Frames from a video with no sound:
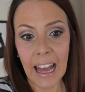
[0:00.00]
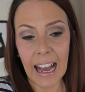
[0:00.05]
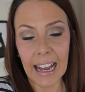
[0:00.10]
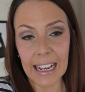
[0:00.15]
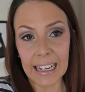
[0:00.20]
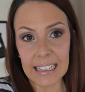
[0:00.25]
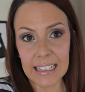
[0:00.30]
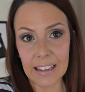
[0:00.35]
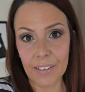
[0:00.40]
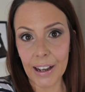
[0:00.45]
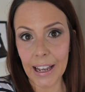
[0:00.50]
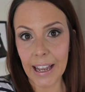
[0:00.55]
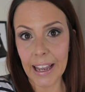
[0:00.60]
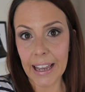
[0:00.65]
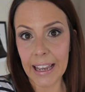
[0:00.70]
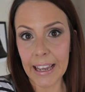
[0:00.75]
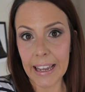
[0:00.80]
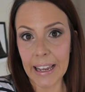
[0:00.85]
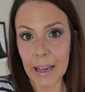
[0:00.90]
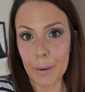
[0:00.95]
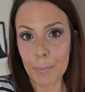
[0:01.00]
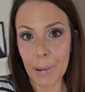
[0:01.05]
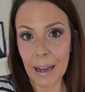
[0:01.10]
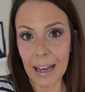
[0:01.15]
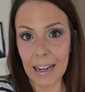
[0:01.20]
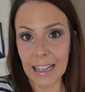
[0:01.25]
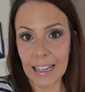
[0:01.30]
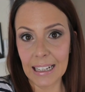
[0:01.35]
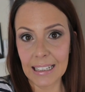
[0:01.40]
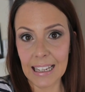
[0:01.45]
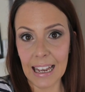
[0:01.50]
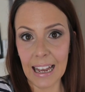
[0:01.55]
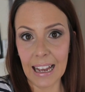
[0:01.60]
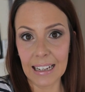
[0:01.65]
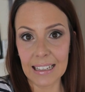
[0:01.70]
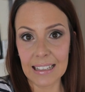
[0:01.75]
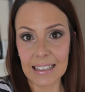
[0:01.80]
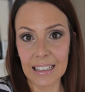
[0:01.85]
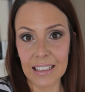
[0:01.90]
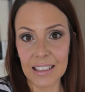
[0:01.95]
anxiety and panic
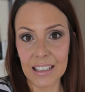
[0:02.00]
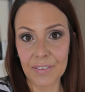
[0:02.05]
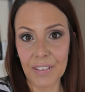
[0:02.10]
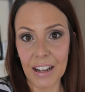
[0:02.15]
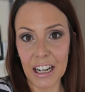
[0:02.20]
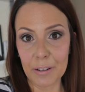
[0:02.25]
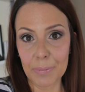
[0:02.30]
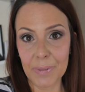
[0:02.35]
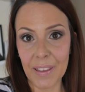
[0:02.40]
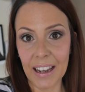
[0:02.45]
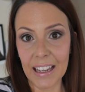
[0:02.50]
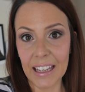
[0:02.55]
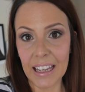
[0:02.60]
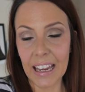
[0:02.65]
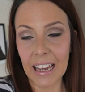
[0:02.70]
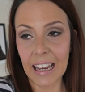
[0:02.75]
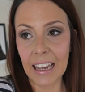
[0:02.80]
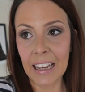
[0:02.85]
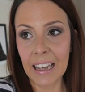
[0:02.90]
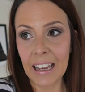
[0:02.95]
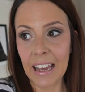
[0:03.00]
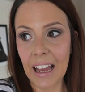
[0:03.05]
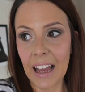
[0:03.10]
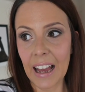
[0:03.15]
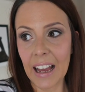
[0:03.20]
attacks that developed that year.